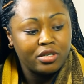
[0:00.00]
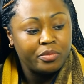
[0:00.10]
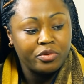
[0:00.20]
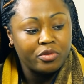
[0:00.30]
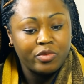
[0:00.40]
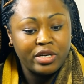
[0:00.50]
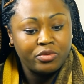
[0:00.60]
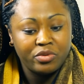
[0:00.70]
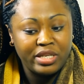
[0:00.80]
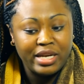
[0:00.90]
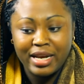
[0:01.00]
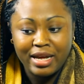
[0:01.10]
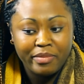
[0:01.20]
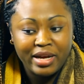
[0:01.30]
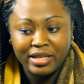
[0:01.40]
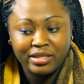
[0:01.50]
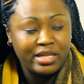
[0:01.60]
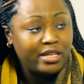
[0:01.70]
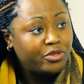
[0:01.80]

and the environment you grew up in.